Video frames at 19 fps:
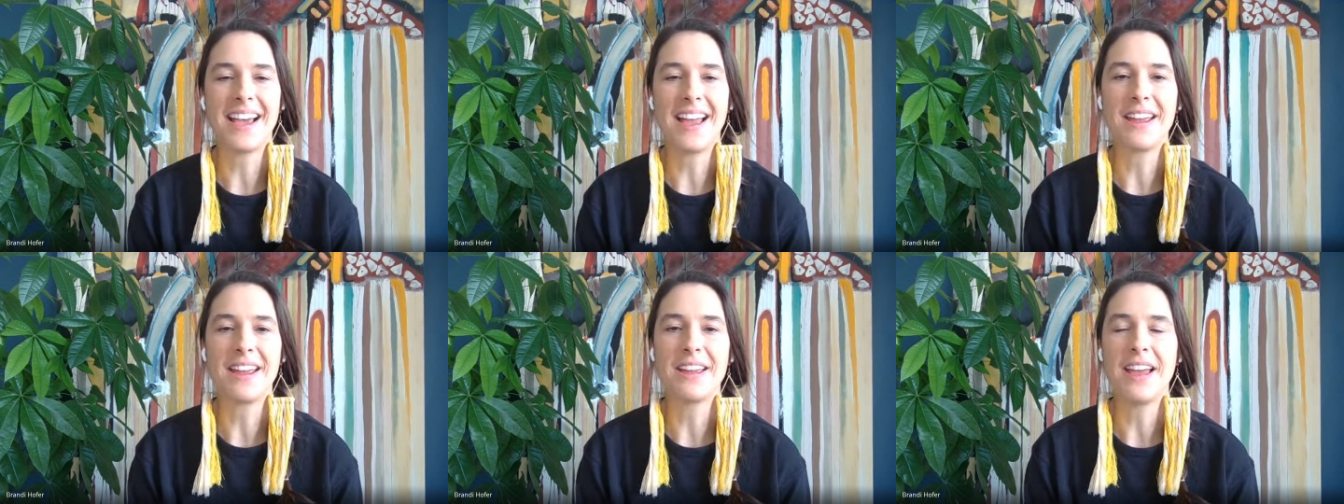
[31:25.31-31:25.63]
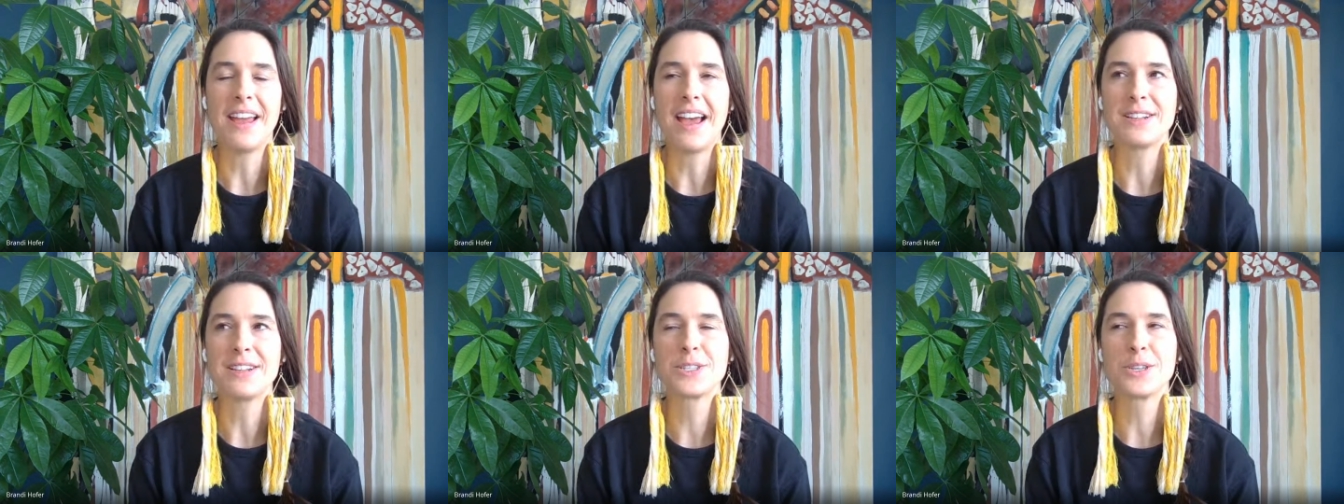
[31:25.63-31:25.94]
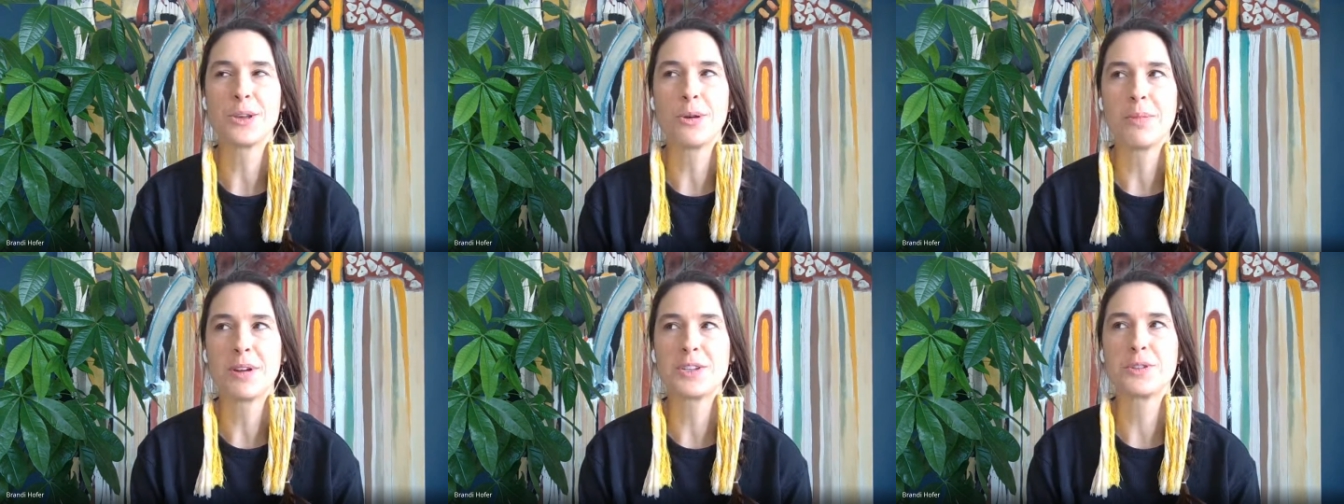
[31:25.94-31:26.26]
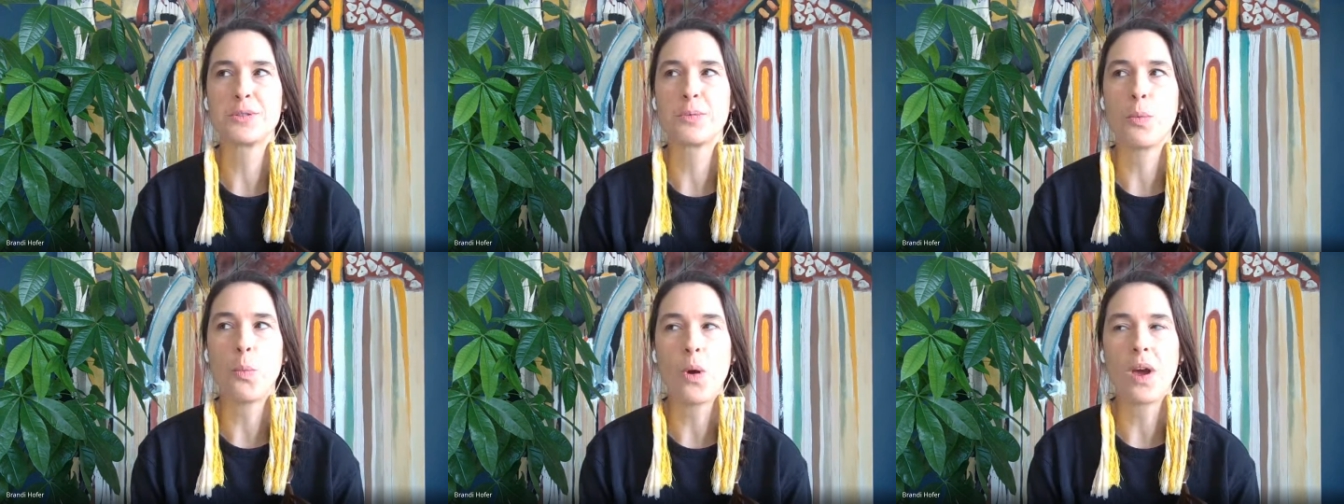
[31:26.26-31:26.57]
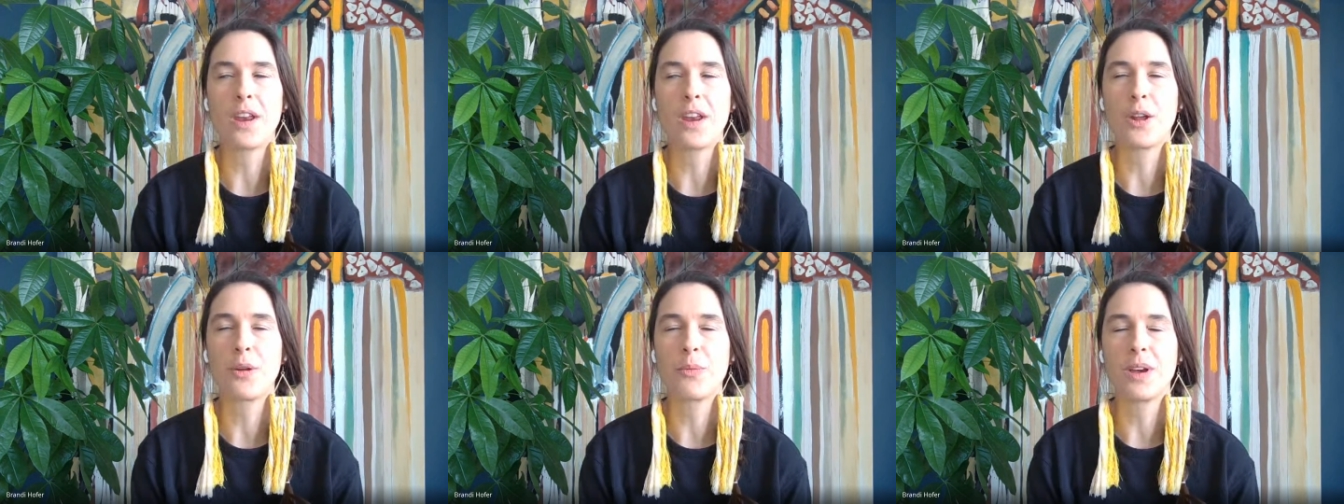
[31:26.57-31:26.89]
I had so much
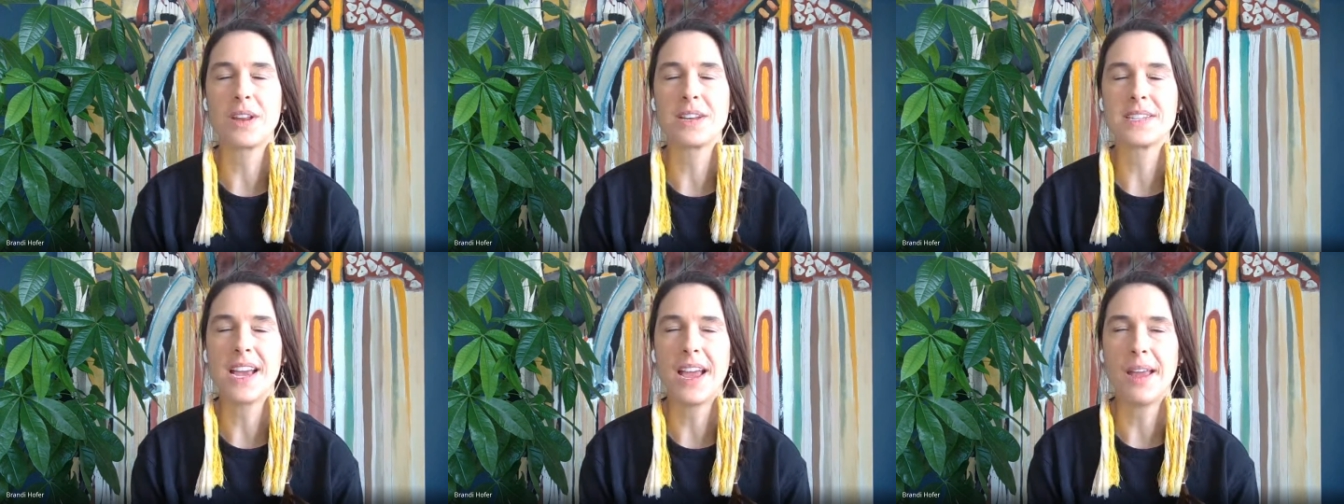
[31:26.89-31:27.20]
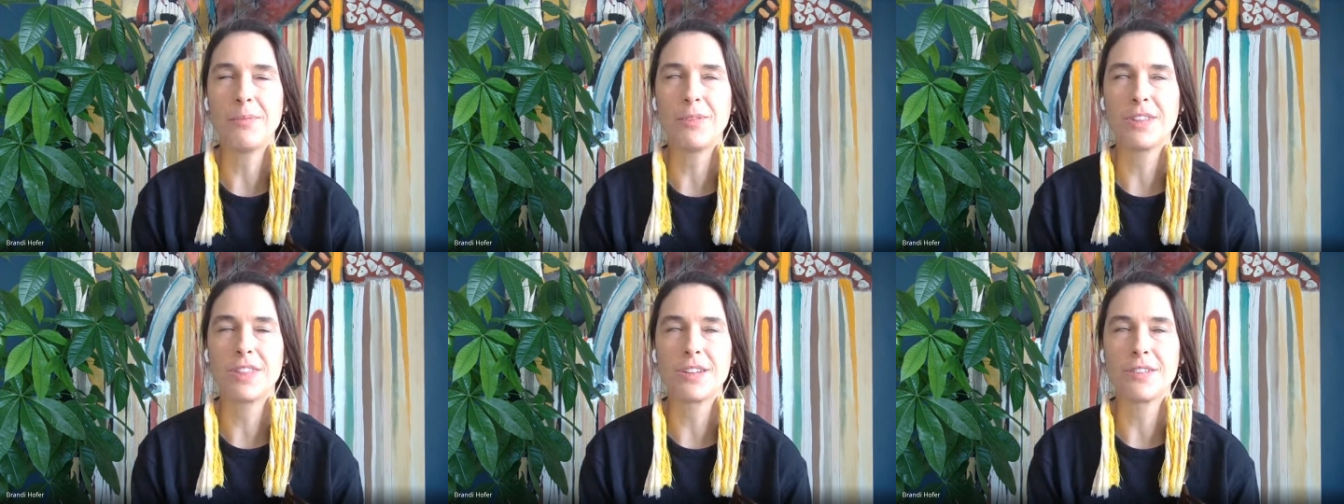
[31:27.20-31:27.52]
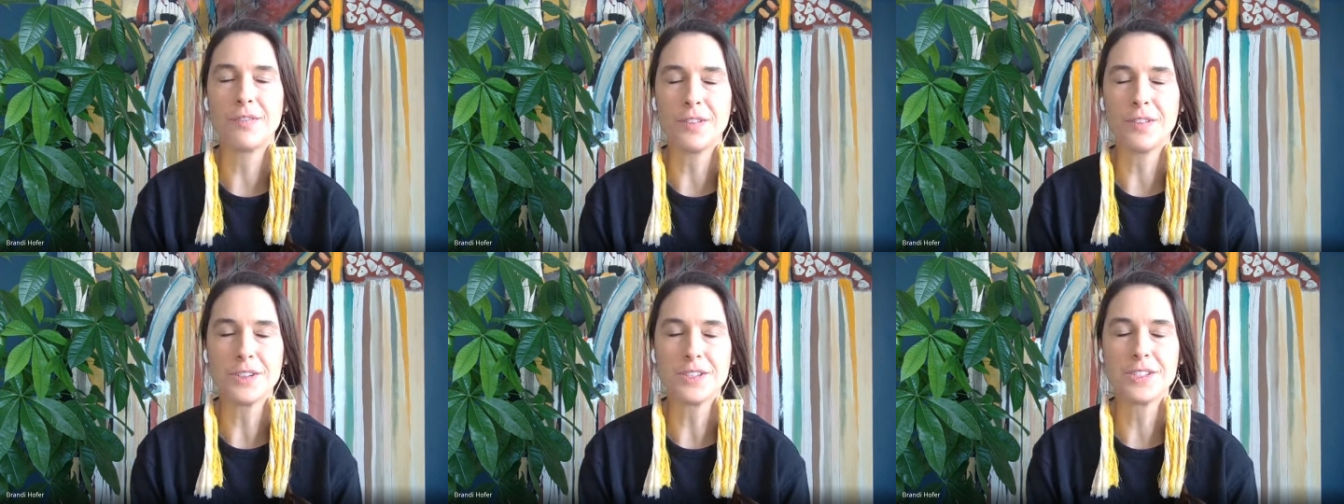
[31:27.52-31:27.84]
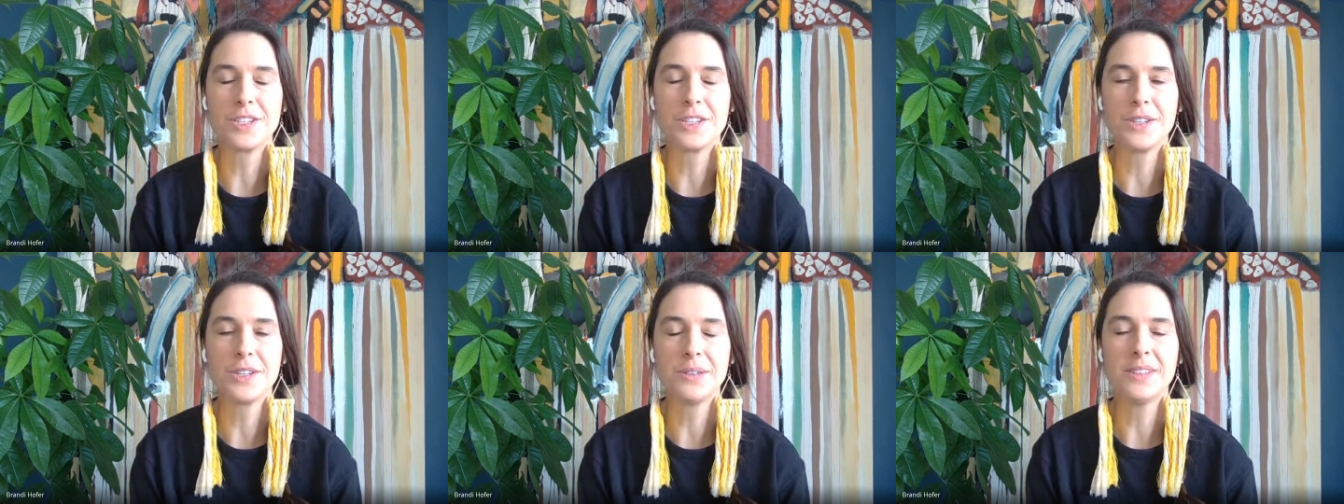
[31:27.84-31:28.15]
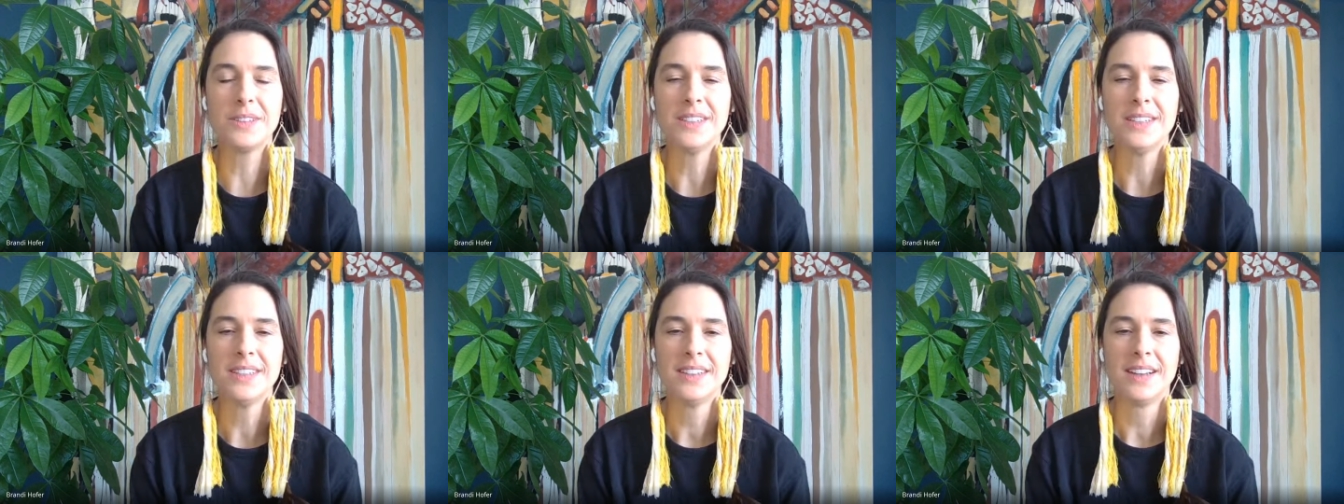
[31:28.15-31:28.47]
one on one time with the first
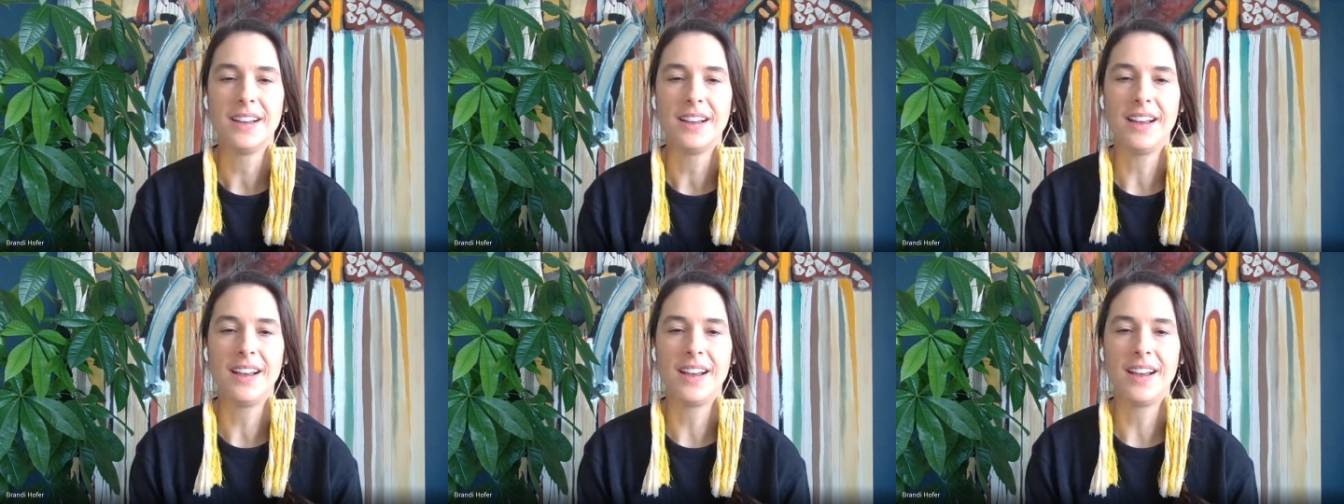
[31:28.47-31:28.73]
two, mm-hmm.